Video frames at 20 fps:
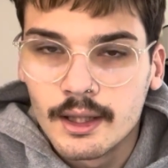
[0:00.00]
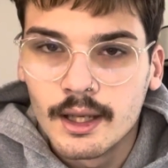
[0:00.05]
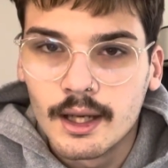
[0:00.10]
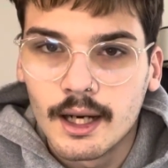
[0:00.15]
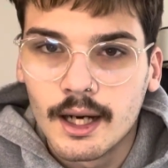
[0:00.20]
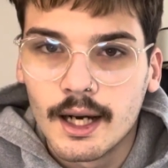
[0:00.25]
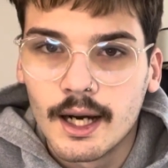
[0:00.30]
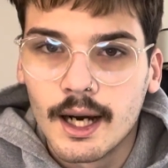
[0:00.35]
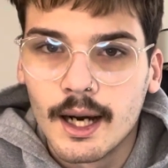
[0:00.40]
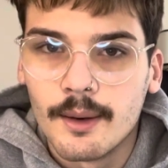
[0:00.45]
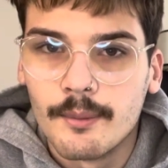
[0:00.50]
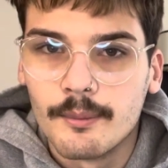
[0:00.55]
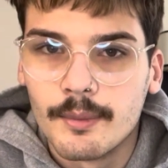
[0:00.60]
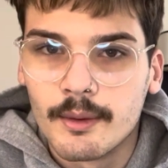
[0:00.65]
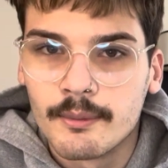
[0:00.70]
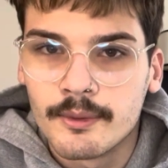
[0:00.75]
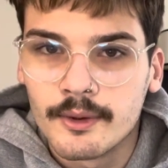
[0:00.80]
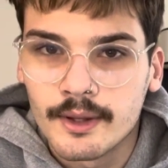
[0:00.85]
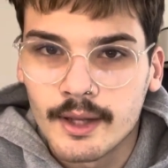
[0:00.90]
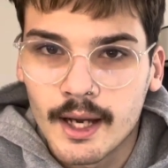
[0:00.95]
but
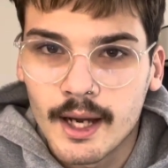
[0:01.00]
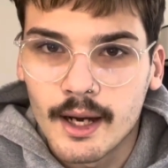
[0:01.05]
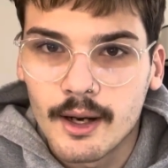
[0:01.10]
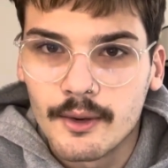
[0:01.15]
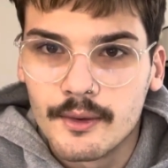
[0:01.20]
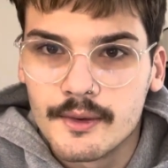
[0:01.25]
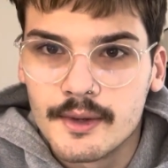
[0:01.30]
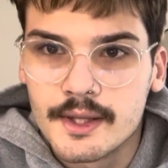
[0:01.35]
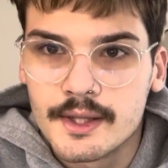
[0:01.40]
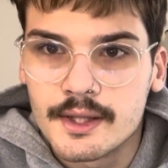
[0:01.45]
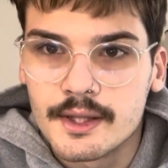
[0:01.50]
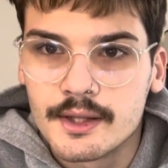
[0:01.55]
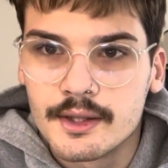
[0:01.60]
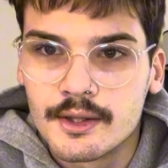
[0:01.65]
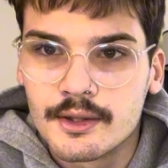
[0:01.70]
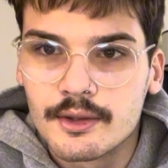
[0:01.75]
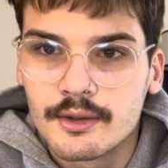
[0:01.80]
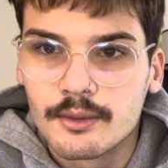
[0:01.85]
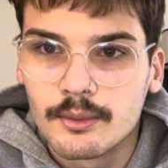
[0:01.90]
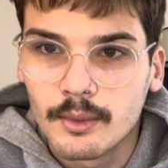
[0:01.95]
for now, this
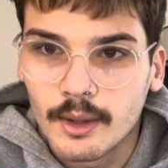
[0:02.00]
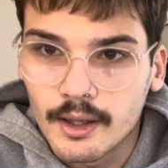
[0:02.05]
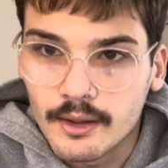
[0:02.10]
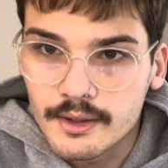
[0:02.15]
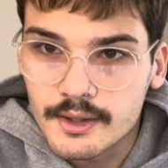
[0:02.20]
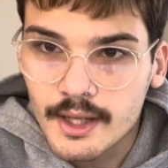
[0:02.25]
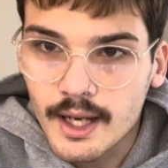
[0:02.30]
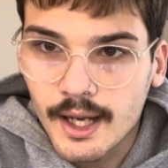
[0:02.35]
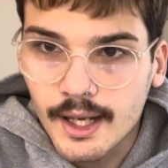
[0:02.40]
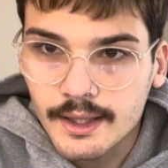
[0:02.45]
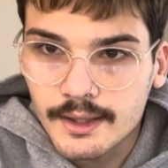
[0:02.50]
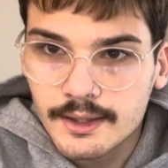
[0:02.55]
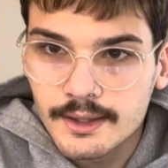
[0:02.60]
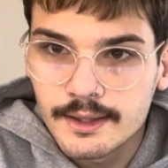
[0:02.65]
is where it's at.